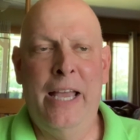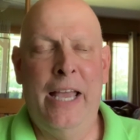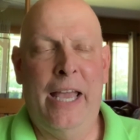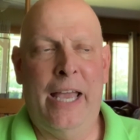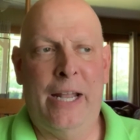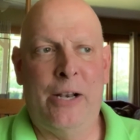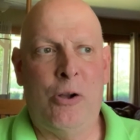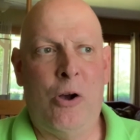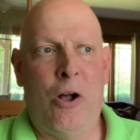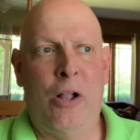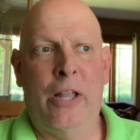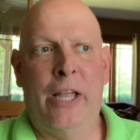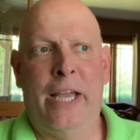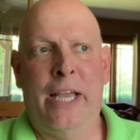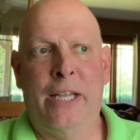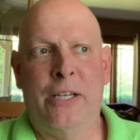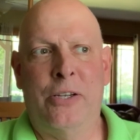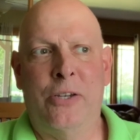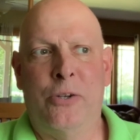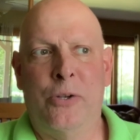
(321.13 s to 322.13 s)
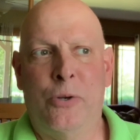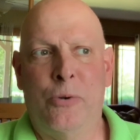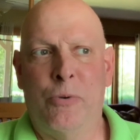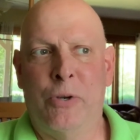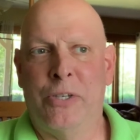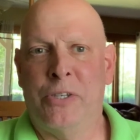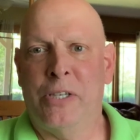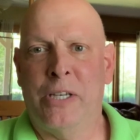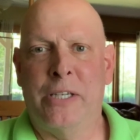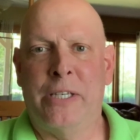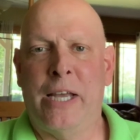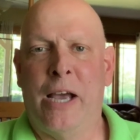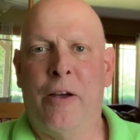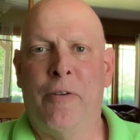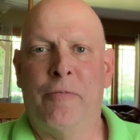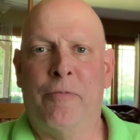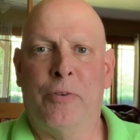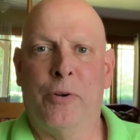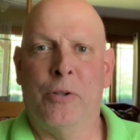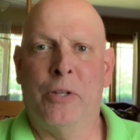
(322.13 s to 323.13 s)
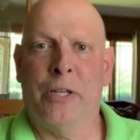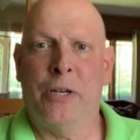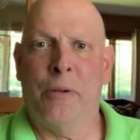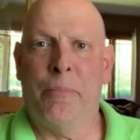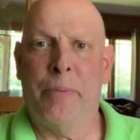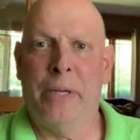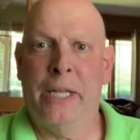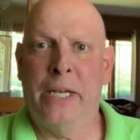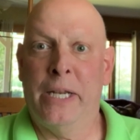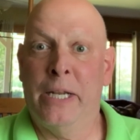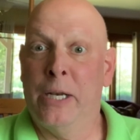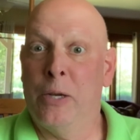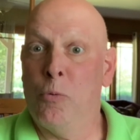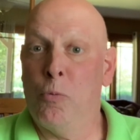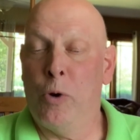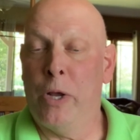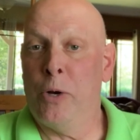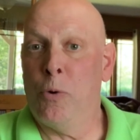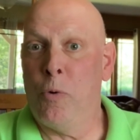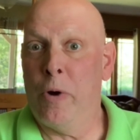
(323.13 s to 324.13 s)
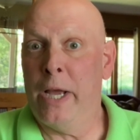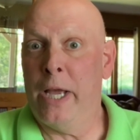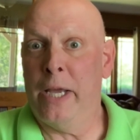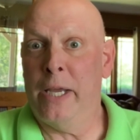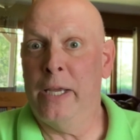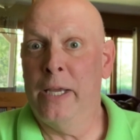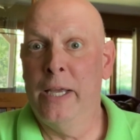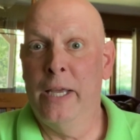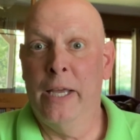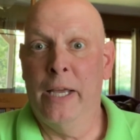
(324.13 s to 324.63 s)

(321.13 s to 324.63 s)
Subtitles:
And all I had to do was sit down for a little bit and it went away.